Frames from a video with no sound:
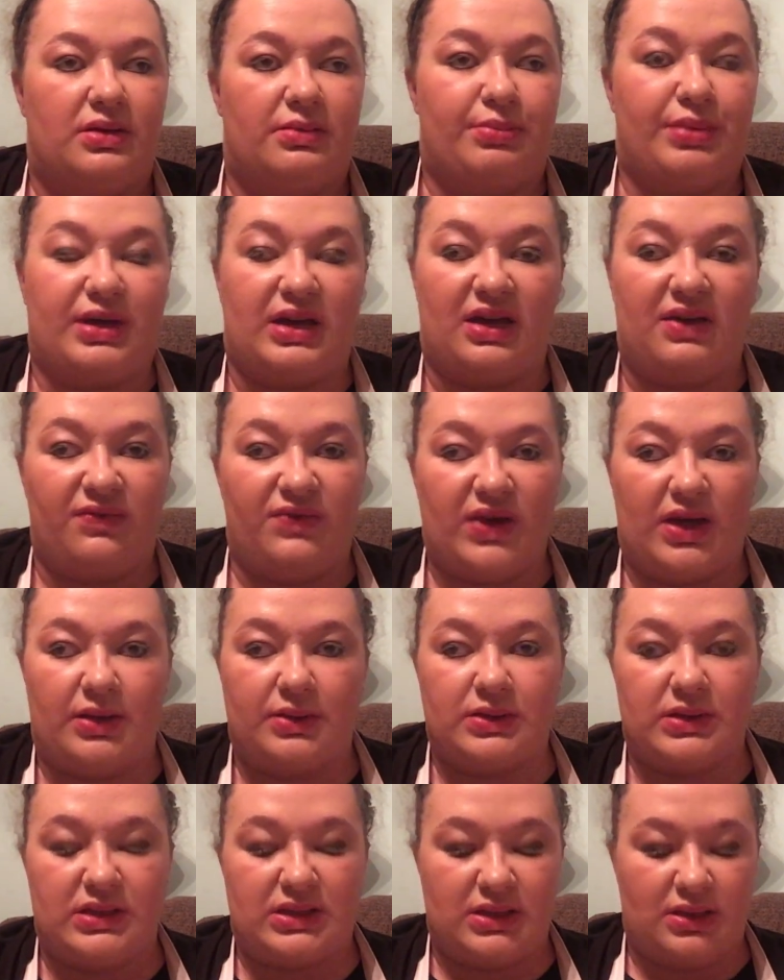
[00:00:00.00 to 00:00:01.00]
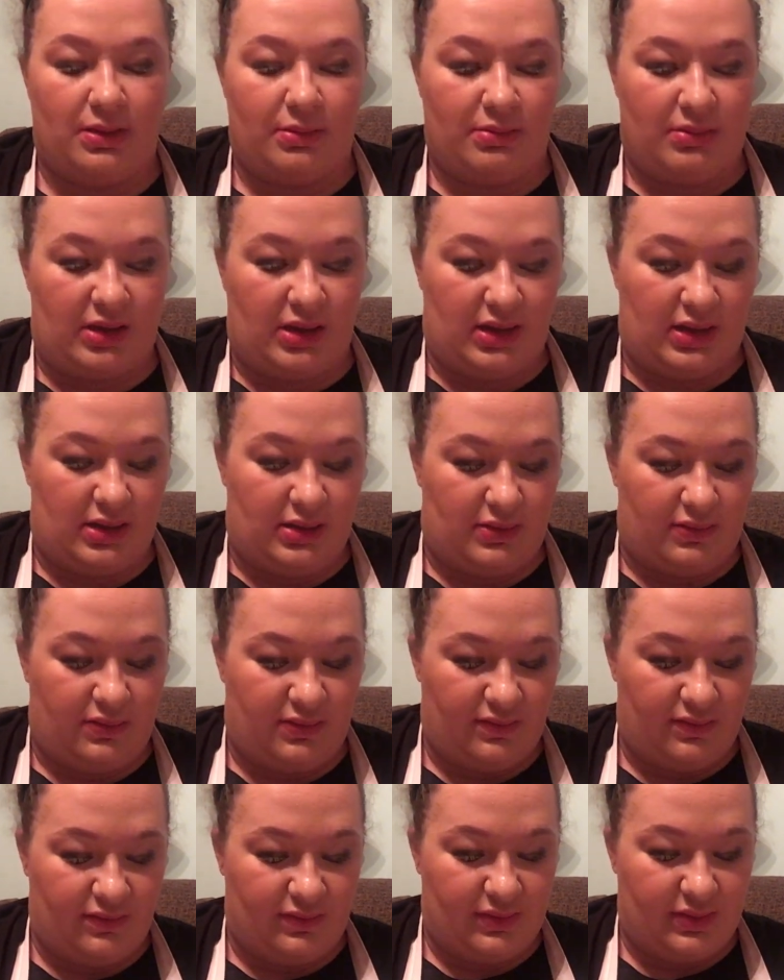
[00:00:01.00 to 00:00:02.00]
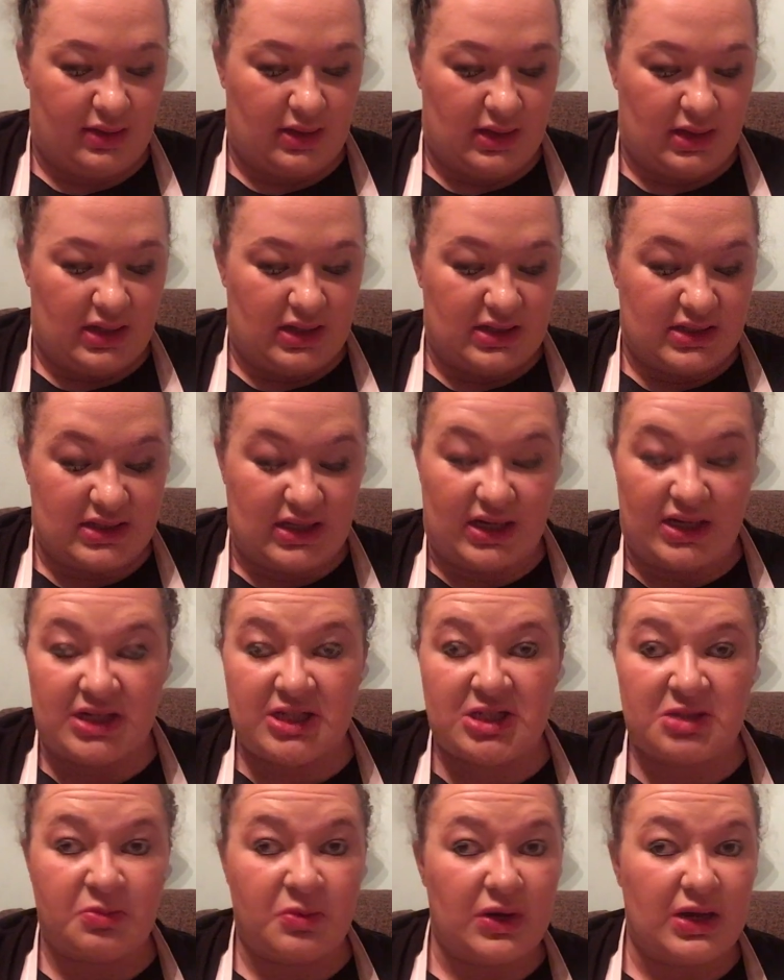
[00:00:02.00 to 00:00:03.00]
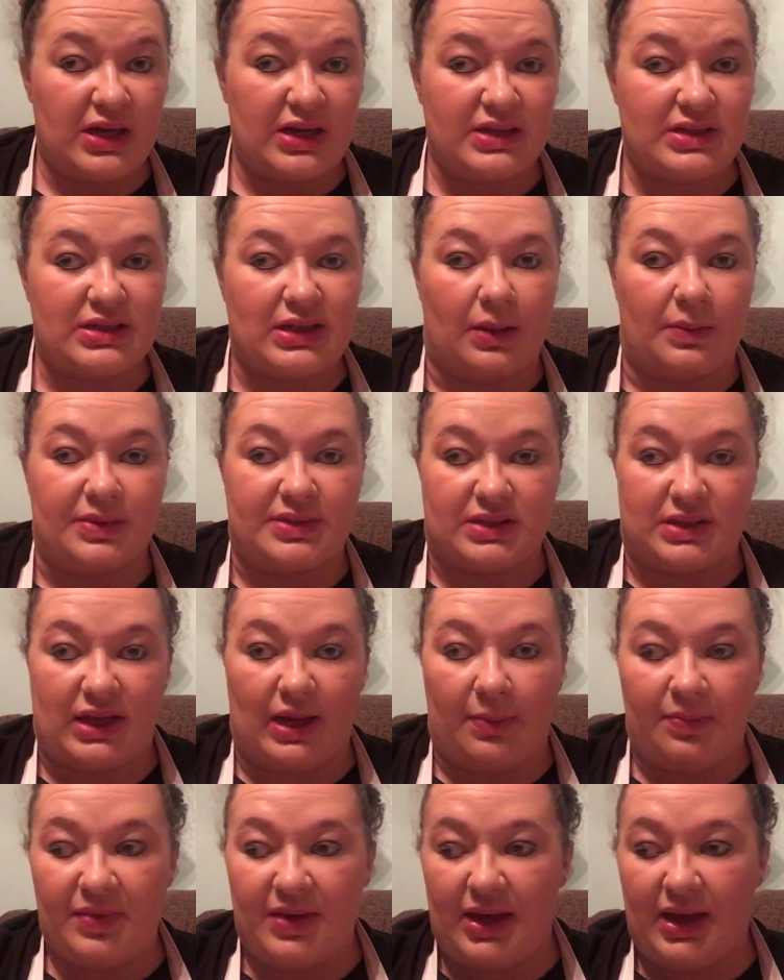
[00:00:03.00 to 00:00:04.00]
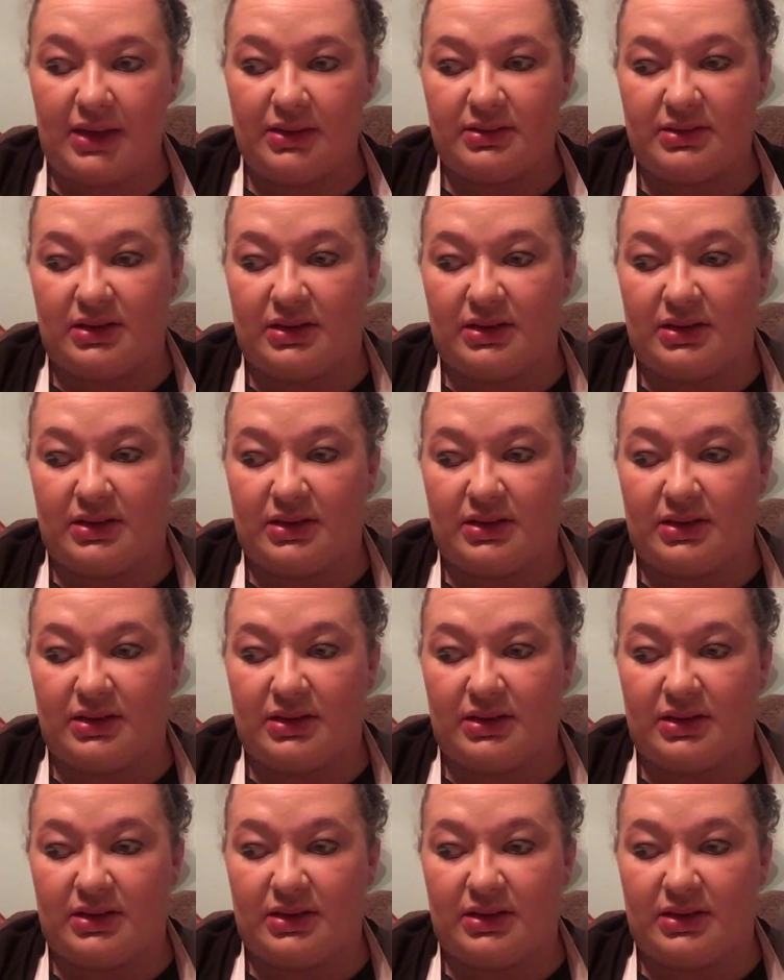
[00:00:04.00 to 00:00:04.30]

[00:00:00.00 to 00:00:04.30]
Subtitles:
But I found some setting sprays that will stop that.